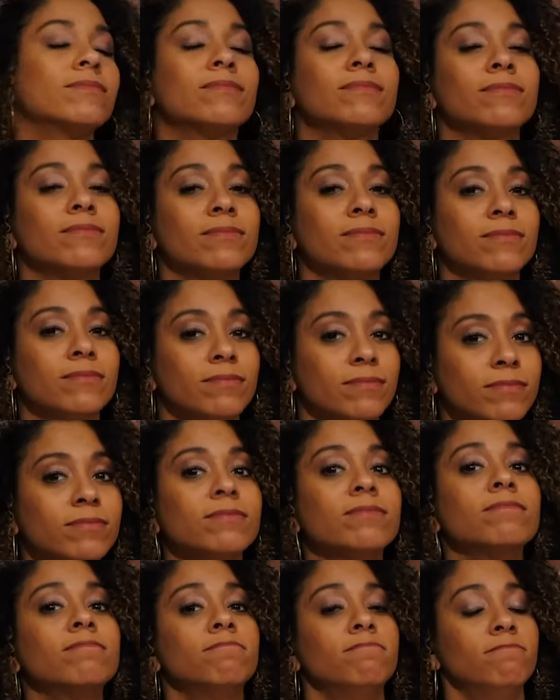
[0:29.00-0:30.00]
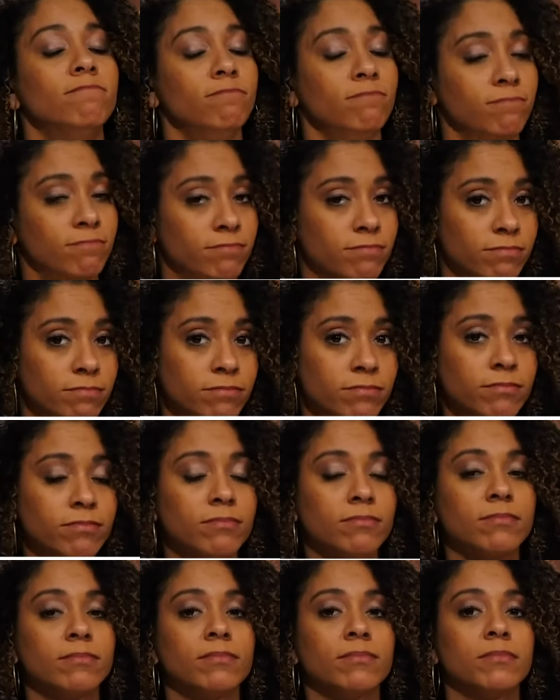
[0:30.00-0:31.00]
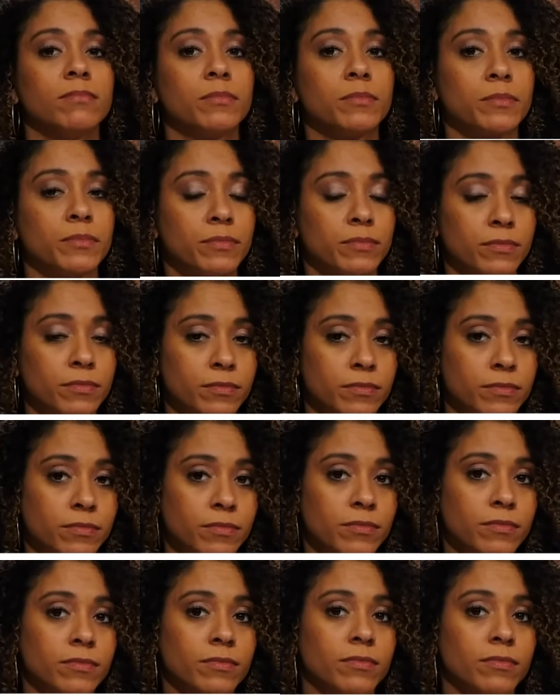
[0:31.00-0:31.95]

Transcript: [no speech]